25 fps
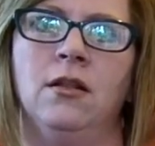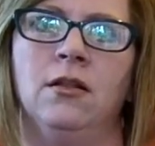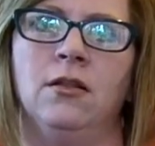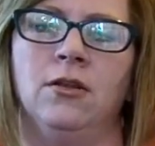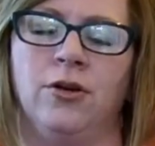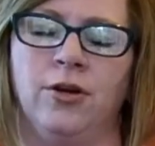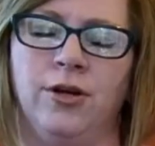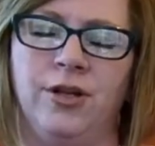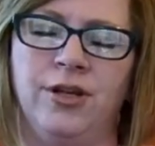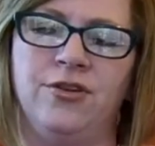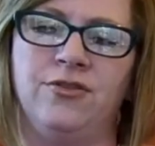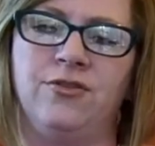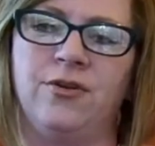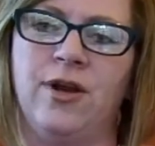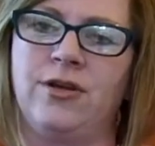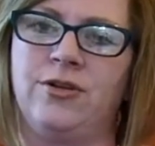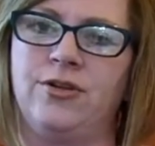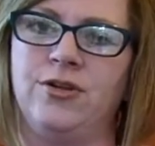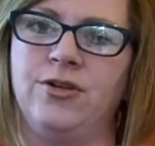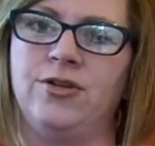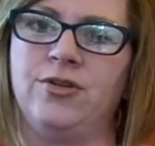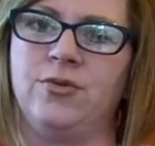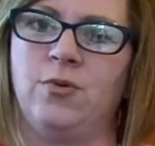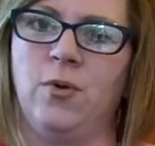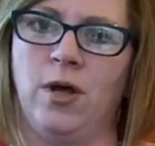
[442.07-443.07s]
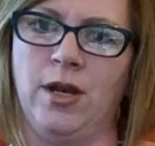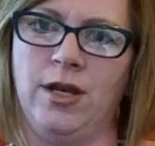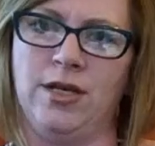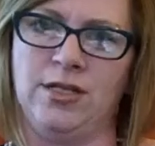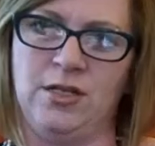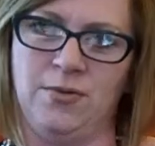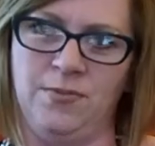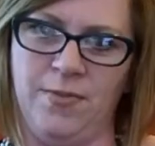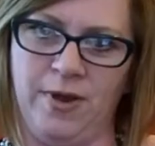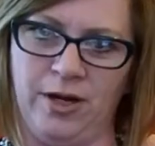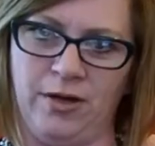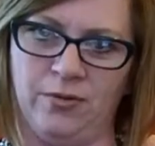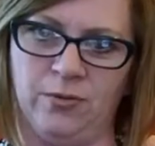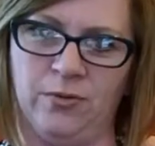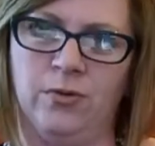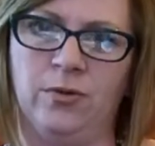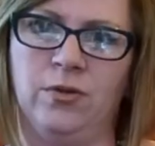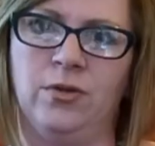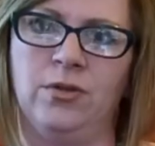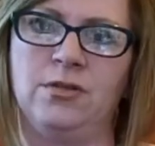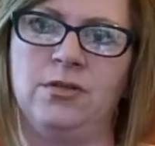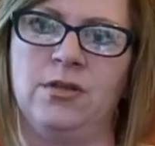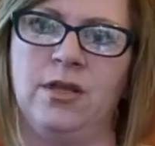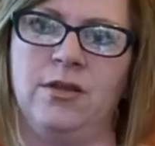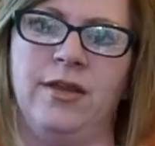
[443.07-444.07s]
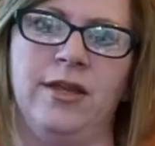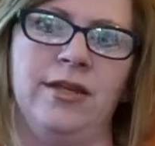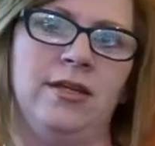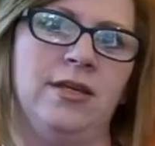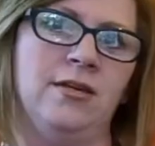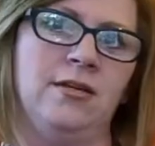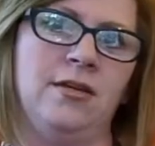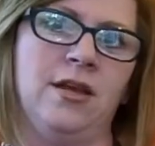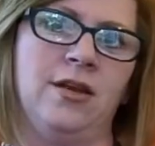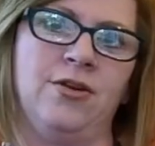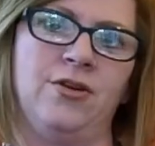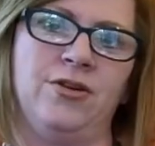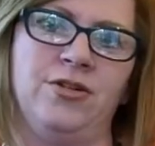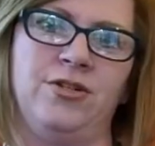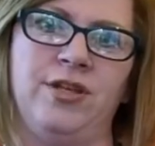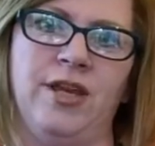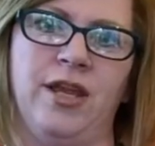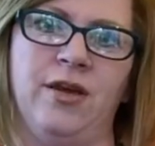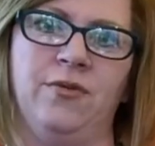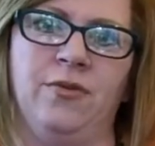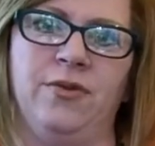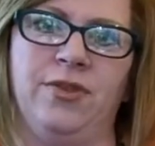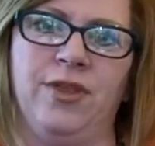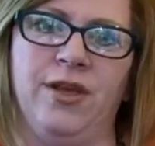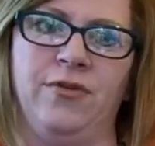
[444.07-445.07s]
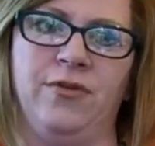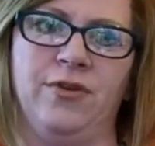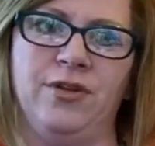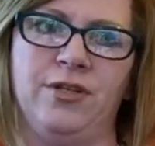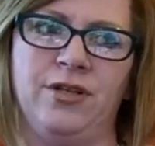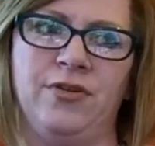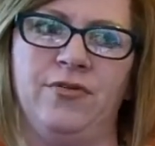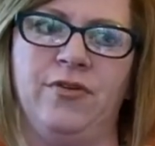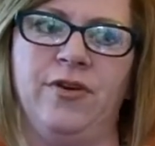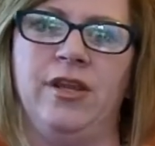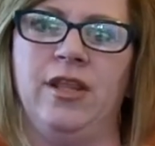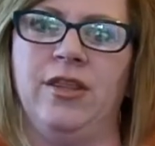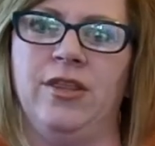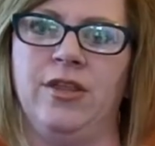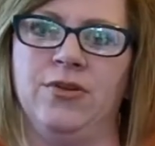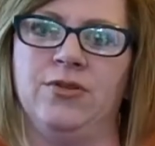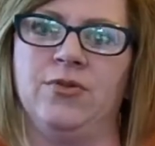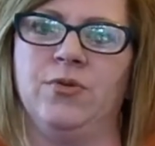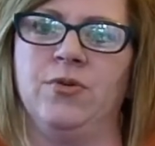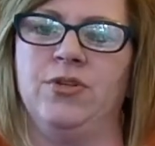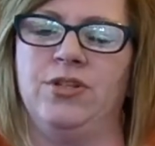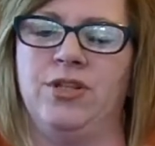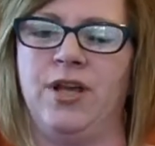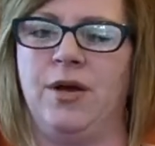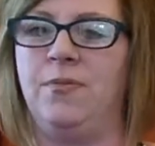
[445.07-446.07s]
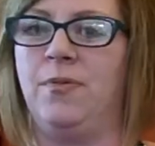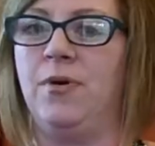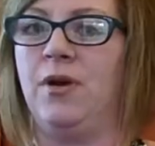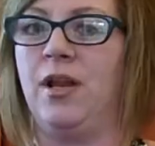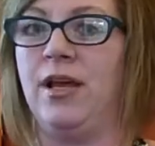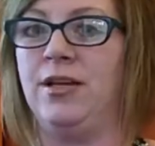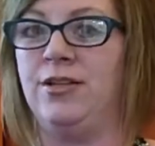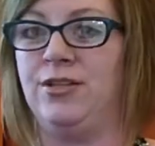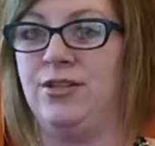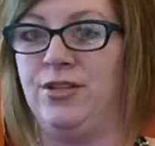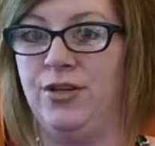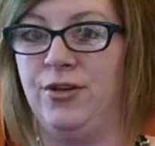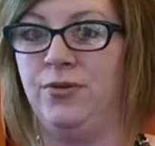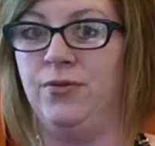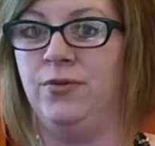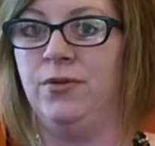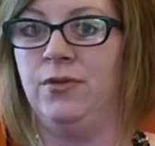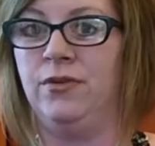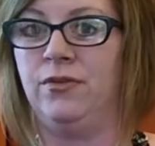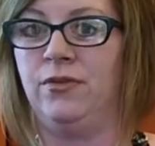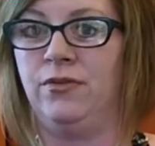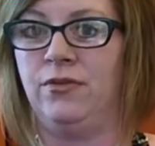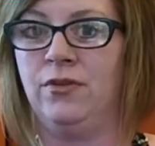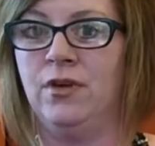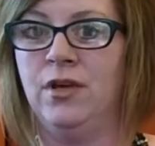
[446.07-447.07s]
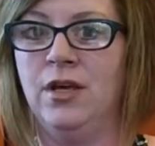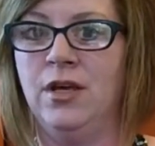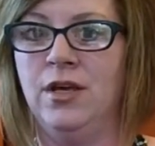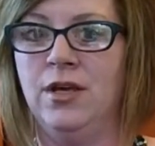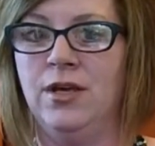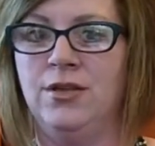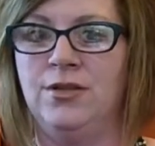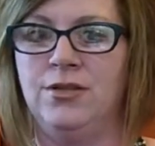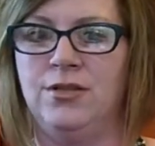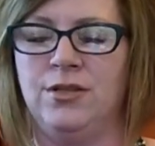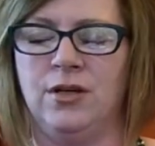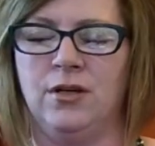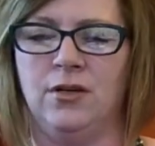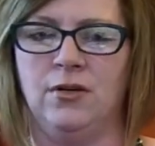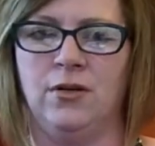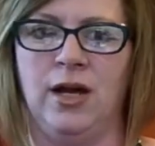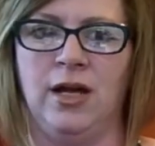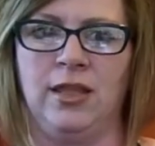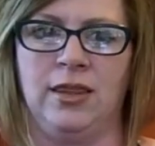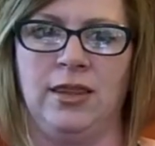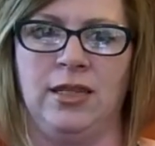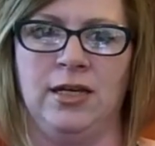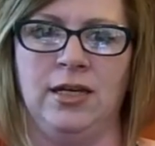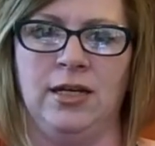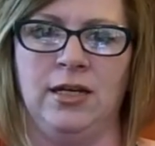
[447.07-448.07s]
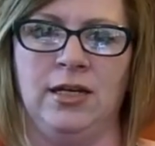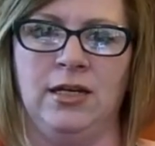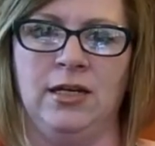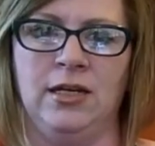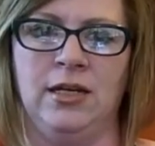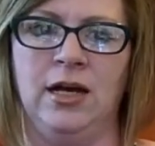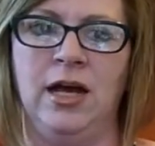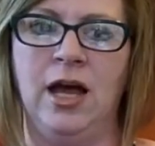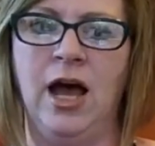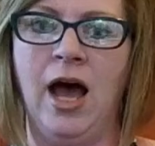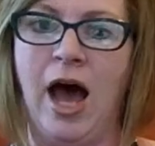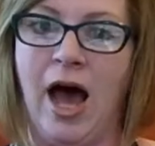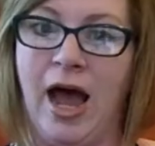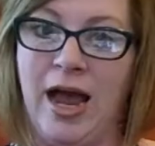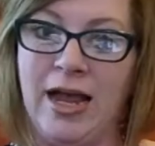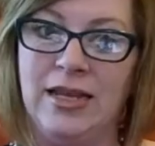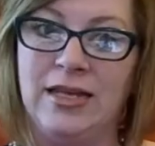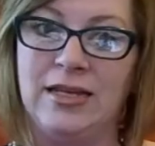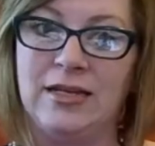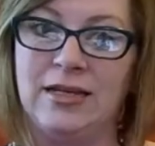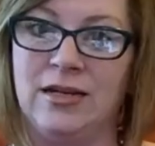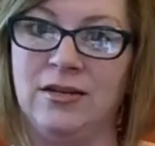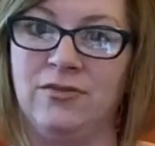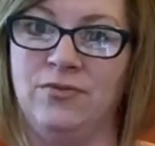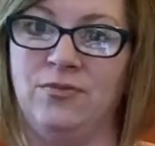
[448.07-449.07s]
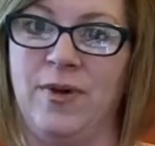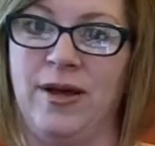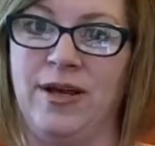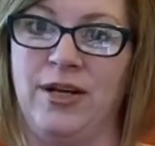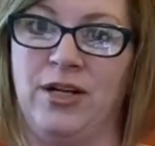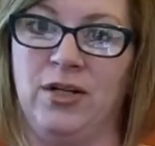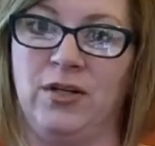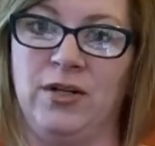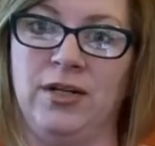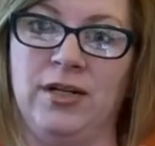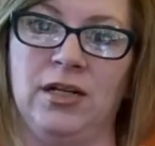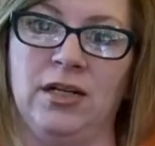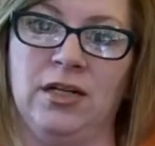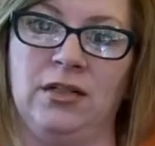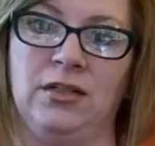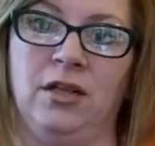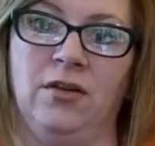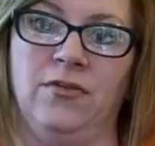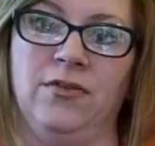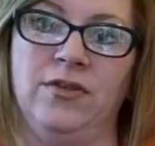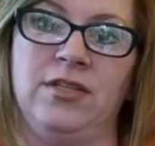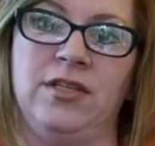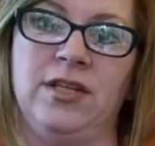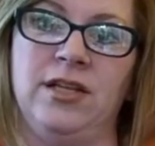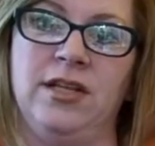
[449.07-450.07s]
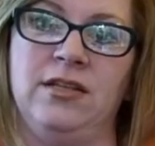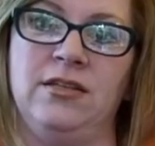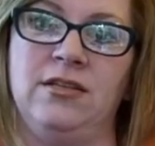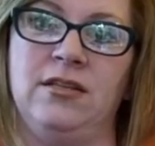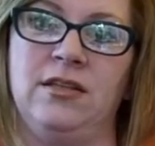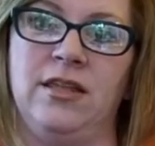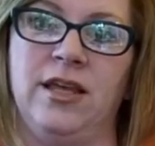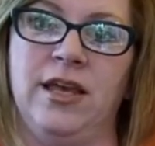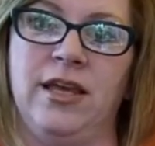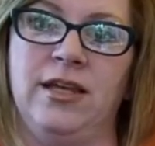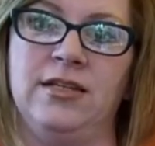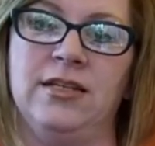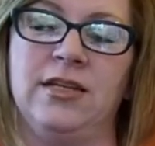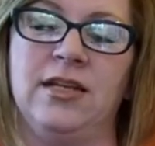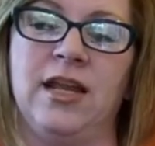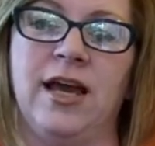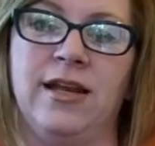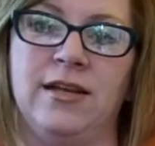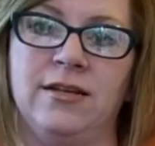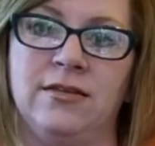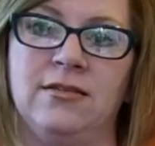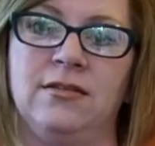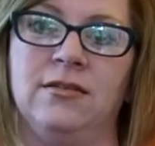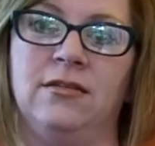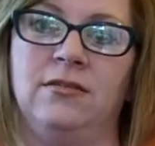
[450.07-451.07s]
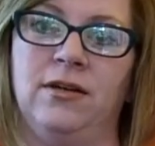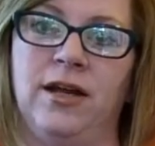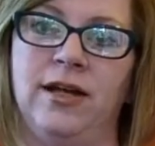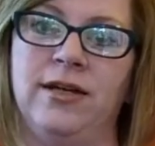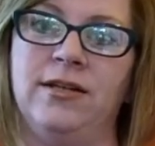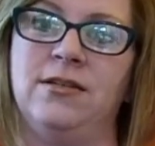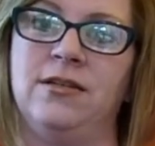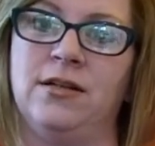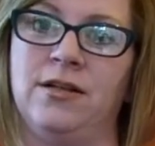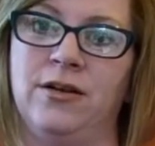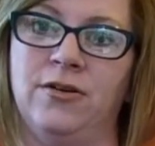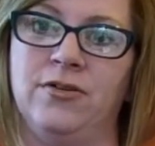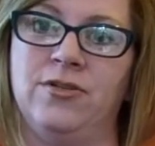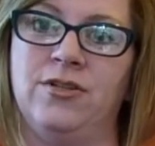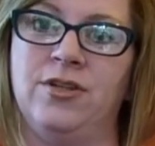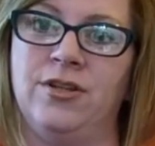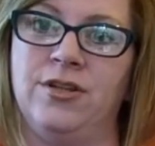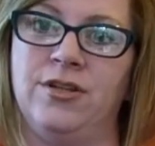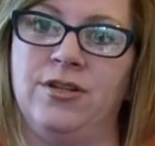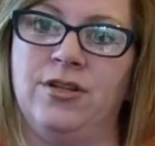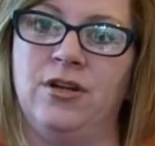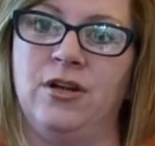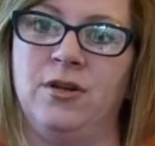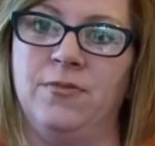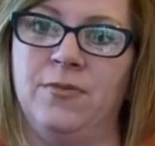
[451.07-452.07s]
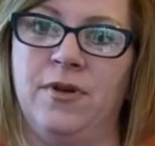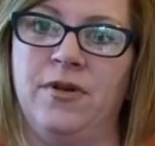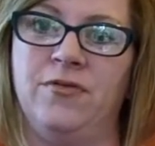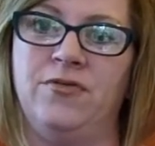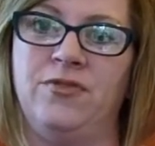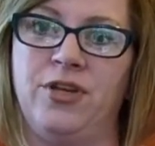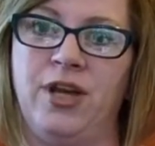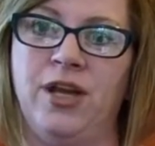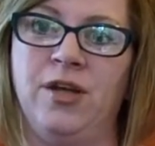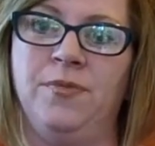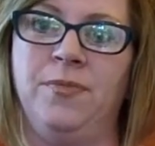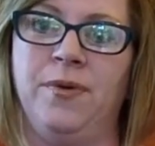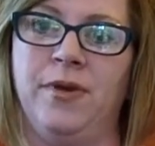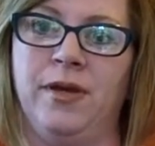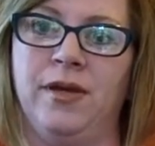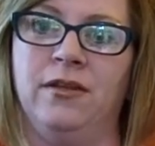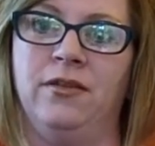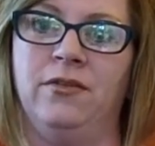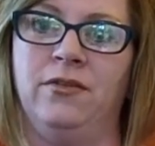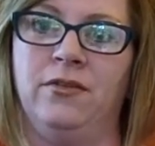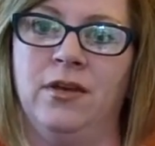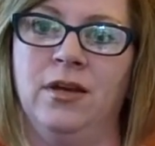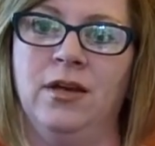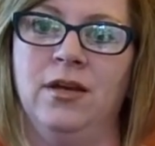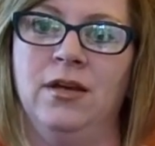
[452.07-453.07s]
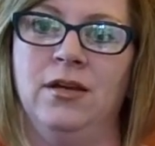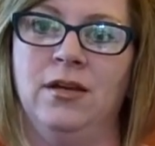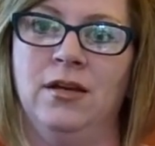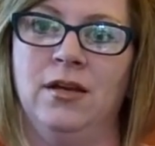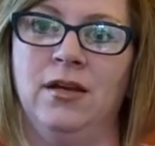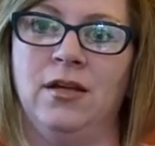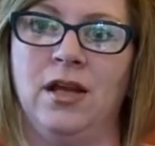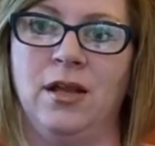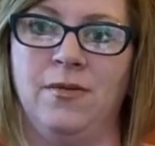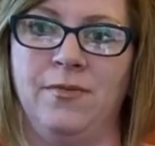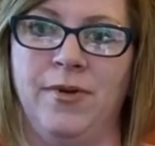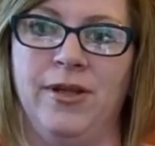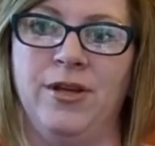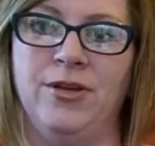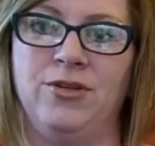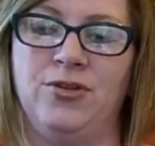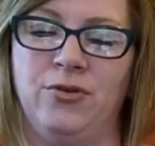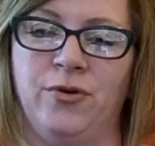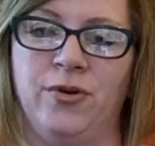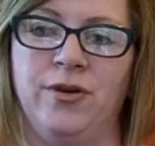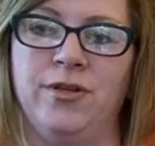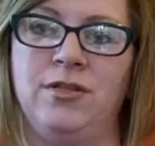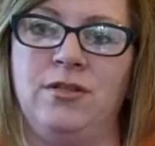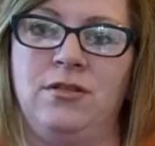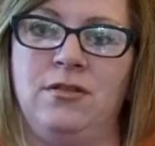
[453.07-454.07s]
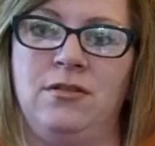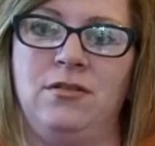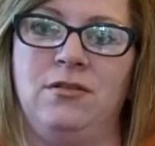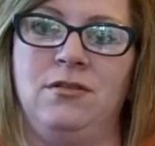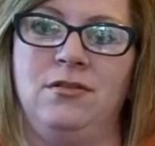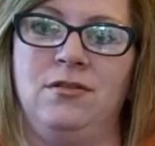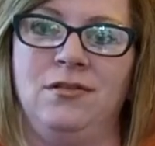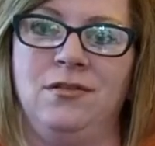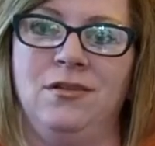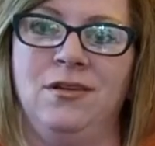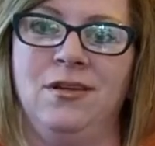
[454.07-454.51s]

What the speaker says: learning directors wanted to make rules and they didn't understand what they were doing, and those would jeopardize students. So at the height of my career at Clovis East, they denied us the right to go to the Tournament of Champions. And I made a choice.